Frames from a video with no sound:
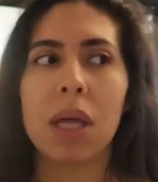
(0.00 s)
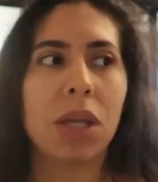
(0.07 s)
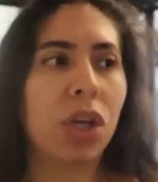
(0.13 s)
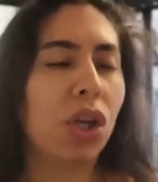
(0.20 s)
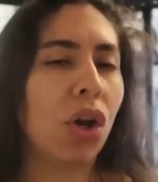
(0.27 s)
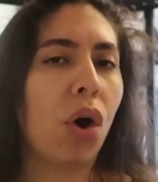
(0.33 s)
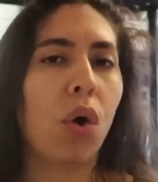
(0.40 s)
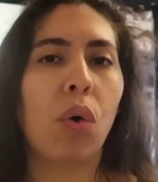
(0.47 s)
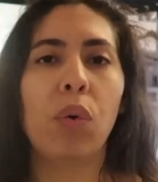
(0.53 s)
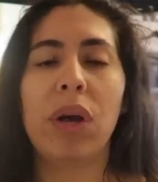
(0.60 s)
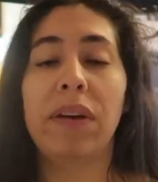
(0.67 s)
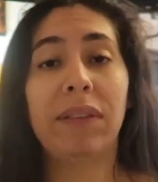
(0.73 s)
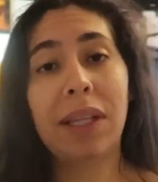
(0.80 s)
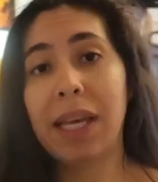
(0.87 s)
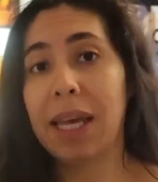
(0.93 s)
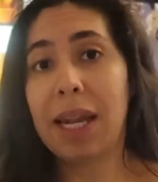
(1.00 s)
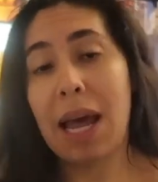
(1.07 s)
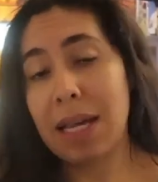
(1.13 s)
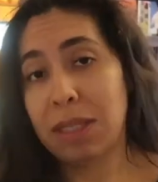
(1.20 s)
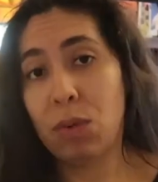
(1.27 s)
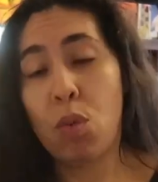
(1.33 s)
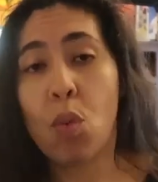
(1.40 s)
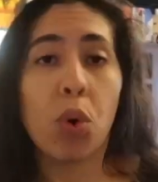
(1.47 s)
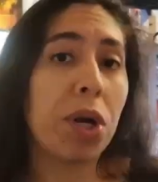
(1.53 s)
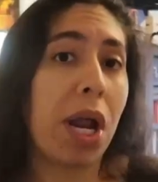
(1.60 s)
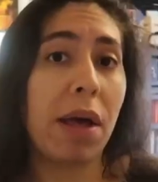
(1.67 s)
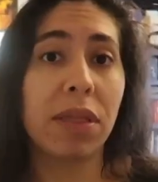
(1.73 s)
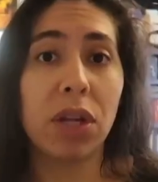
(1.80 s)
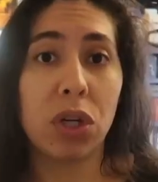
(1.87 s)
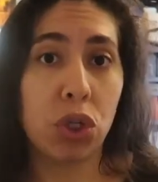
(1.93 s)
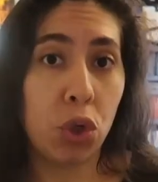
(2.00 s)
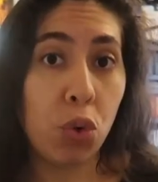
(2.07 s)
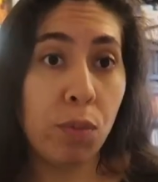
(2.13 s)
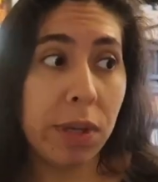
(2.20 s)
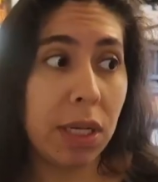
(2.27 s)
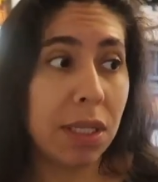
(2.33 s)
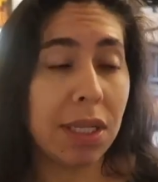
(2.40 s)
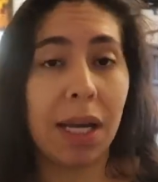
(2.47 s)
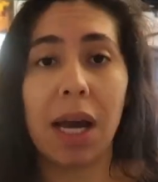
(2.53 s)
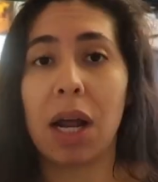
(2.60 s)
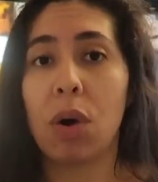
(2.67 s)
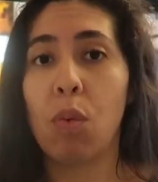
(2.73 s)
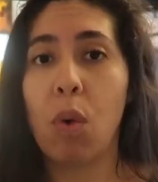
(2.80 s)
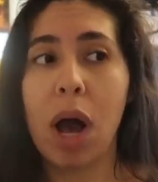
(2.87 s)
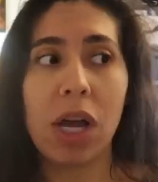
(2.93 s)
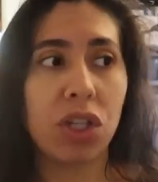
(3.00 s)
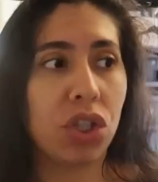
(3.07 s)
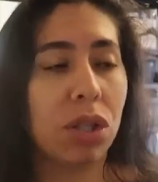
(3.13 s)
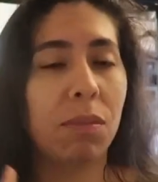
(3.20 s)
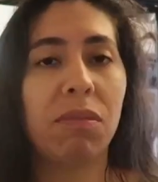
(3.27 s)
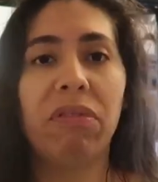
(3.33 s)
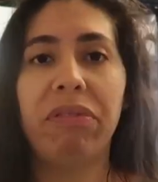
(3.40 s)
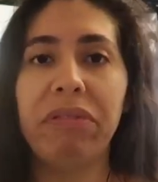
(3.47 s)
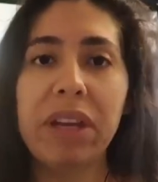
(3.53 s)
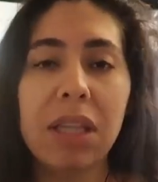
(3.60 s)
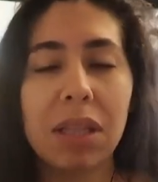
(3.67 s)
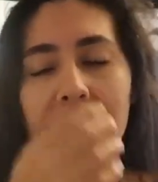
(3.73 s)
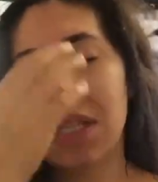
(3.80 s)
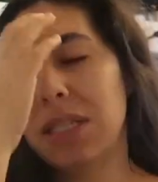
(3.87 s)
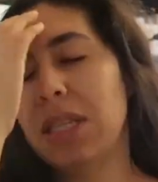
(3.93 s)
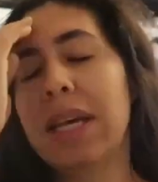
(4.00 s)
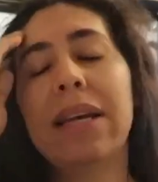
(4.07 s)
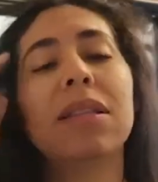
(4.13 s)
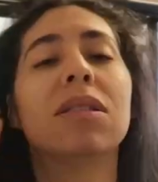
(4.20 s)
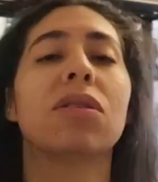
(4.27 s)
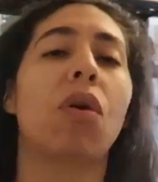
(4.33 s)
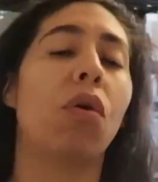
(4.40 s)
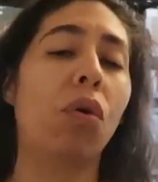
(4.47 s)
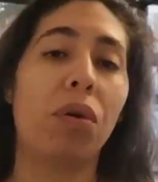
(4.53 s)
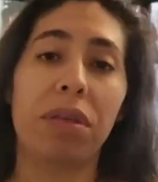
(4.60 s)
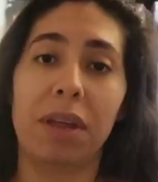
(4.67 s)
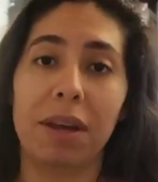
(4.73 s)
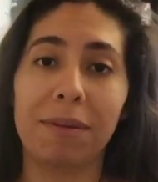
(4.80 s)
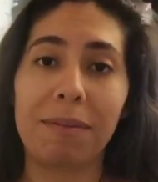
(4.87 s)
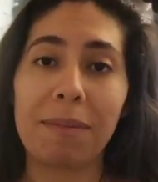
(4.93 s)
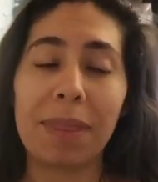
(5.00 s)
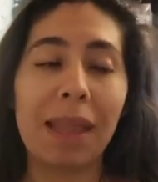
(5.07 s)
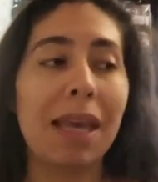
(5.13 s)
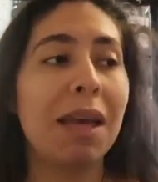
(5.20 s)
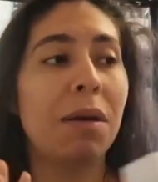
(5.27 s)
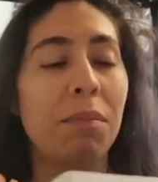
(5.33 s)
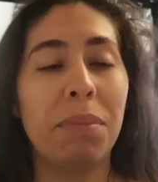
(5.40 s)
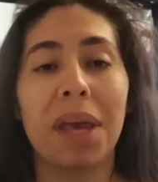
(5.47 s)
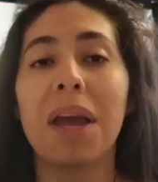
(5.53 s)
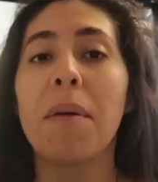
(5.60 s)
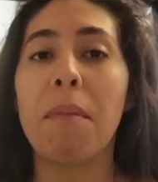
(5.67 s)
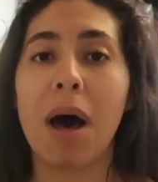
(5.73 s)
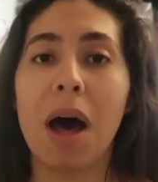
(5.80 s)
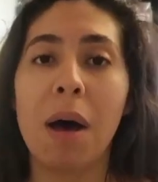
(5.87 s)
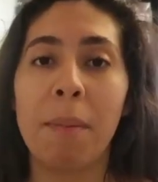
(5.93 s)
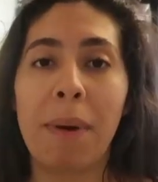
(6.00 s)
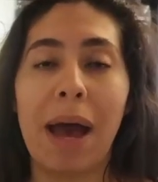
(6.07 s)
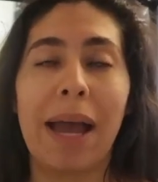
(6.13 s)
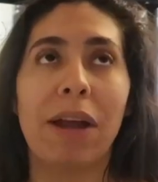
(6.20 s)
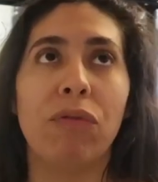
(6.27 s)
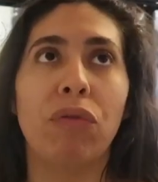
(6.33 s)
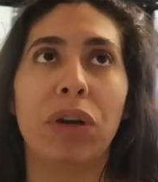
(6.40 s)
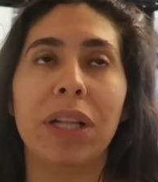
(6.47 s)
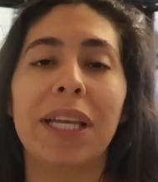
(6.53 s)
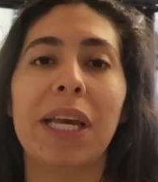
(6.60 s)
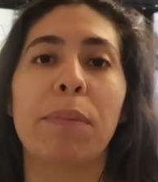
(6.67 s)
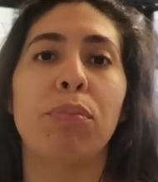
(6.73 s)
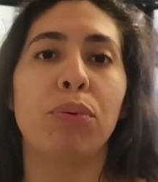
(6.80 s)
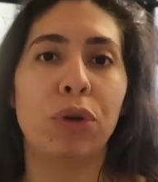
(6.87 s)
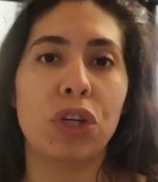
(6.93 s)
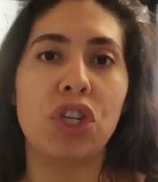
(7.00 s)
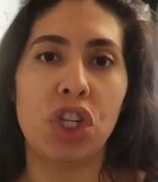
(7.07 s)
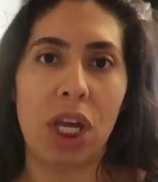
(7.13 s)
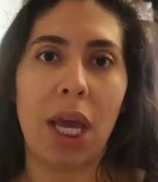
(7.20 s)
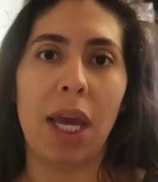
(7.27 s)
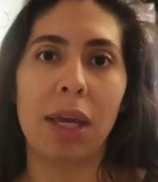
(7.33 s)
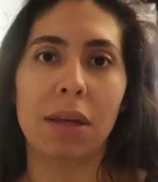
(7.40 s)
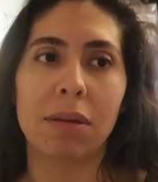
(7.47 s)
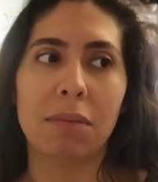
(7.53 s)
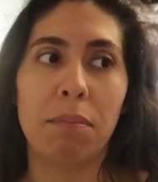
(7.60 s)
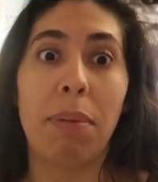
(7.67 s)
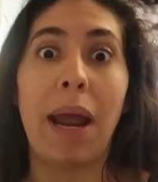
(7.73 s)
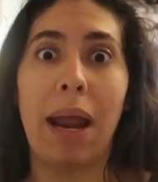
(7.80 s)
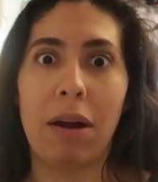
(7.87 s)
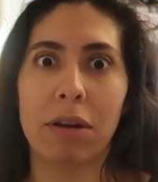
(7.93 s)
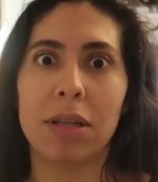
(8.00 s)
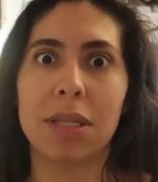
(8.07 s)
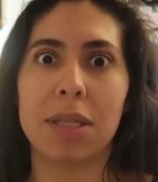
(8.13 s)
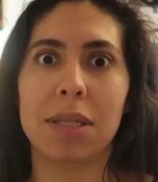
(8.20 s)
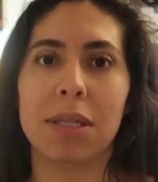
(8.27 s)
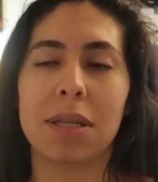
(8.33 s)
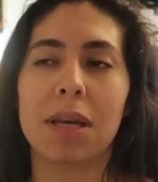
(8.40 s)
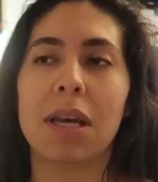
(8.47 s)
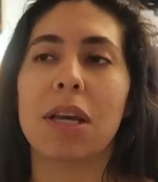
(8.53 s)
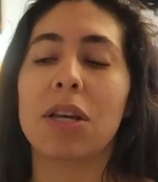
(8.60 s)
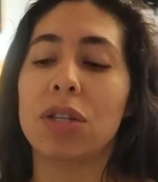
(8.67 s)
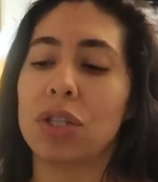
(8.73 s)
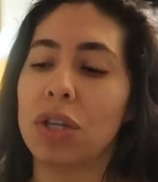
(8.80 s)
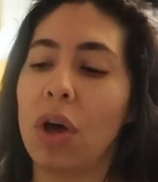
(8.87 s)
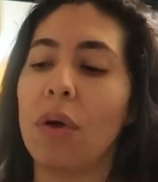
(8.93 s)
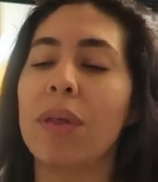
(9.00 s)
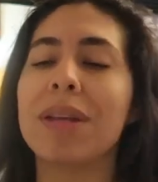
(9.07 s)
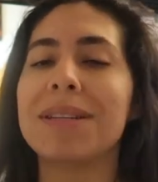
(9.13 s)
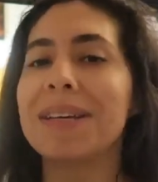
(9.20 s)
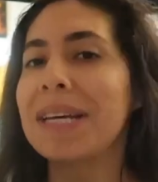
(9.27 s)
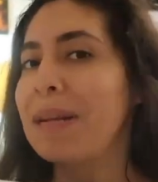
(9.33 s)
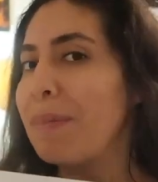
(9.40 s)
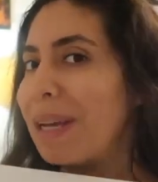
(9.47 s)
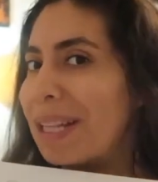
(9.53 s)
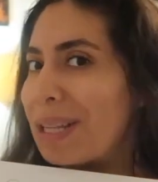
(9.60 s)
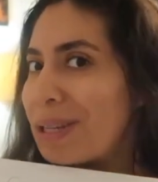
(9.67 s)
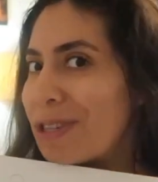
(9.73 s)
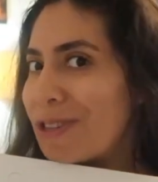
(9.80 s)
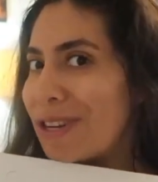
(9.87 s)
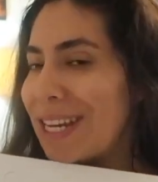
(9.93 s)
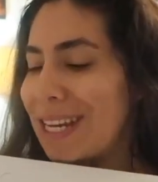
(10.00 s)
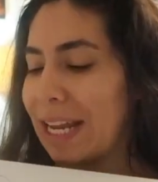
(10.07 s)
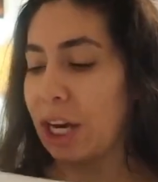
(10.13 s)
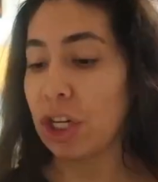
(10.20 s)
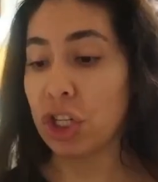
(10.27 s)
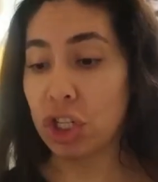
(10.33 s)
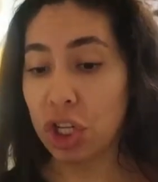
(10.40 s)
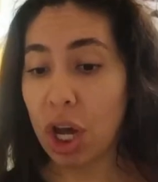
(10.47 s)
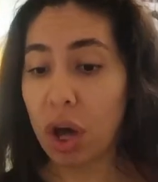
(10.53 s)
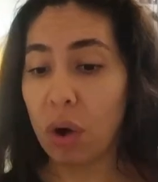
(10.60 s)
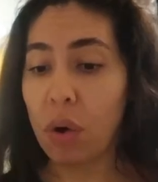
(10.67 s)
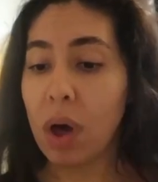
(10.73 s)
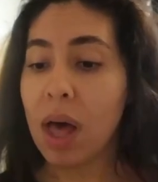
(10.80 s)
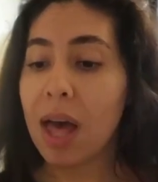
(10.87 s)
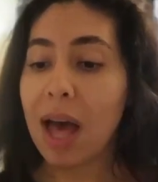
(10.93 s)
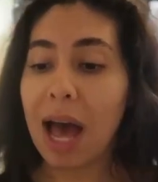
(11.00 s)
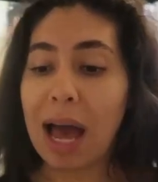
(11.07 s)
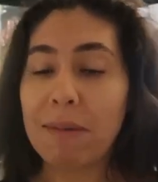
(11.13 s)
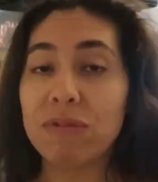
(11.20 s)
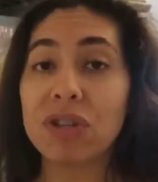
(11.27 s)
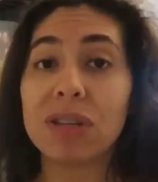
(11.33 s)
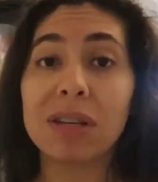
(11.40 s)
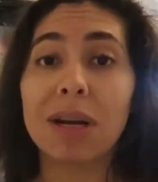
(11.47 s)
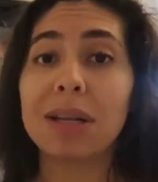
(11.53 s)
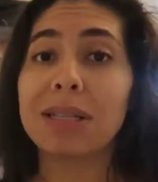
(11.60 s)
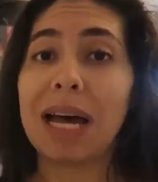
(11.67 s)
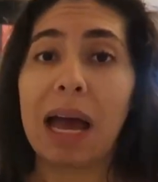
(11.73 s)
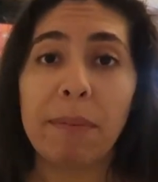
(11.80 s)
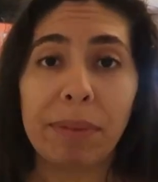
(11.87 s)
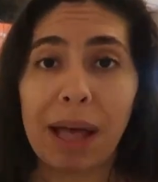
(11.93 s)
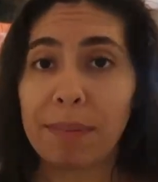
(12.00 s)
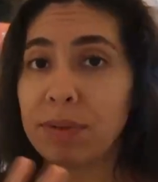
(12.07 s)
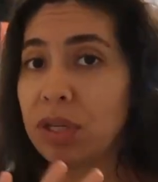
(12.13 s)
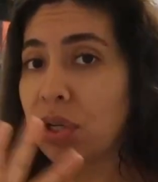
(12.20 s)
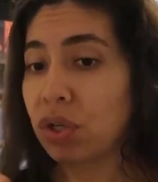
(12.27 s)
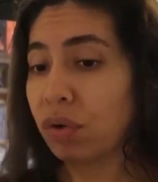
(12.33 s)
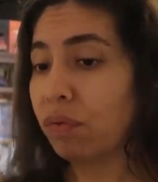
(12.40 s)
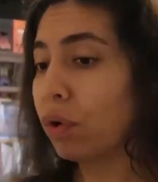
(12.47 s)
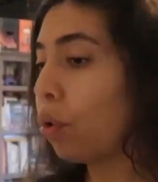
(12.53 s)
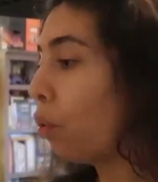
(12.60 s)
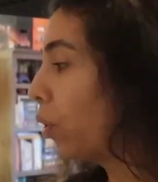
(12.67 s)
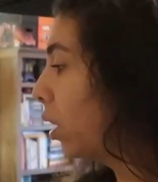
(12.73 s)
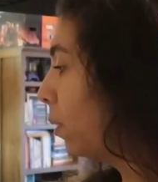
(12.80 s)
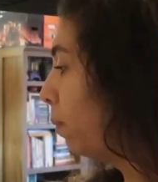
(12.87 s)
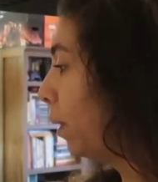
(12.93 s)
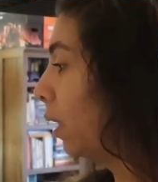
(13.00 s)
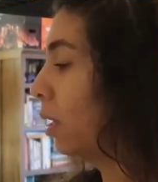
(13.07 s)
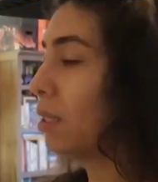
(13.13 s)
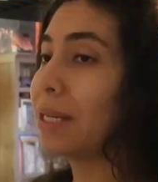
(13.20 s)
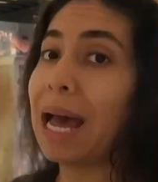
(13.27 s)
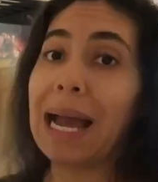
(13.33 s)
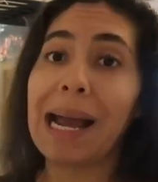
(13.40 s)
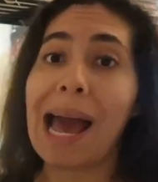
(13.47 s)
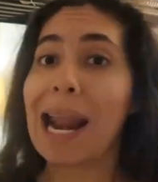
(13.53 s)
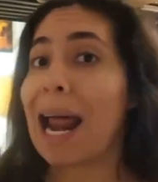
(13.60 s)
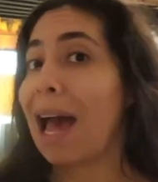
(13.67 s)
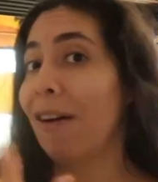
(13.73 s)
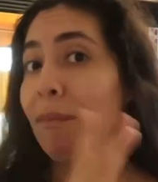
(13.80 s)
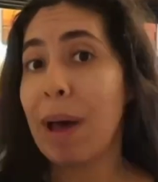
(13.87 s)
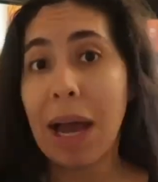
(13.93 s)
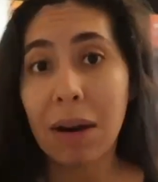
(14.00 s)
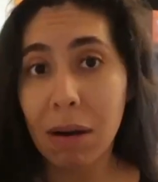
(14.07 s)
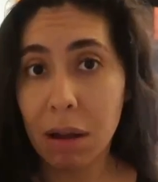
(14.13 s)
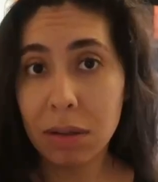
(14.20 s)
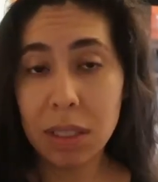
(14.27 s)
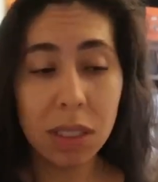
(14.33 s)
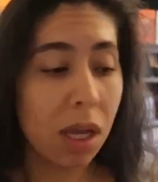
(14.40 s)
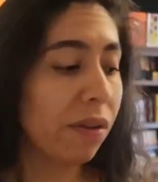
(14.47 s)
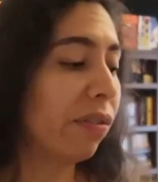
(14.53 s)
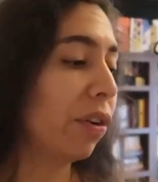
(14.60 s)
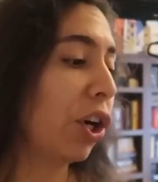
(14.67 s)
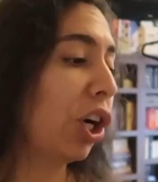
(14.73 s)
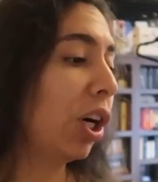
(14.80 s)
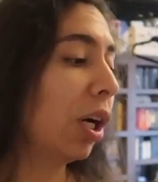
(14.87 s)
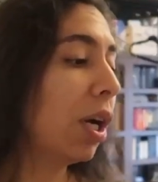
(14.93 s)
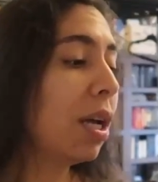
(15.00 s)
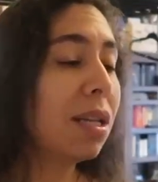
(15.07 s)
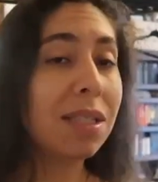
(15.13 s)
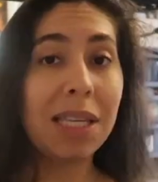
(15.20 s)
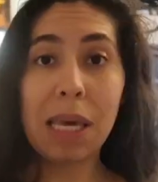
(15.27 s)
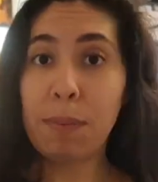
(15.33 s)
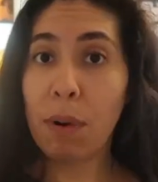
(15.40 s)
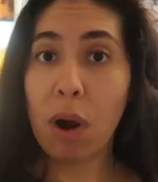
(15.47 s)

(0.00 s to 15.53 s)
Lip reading: You know, if the kid hasn't worn out their zoomies, they gotta wash them, feed. It's a whole thing. Being a mom, I really appreciate parents. So there's gonna be a little treat in here. So I'm just gonna time lapse this or record it because I gotta have background stuff for her to keep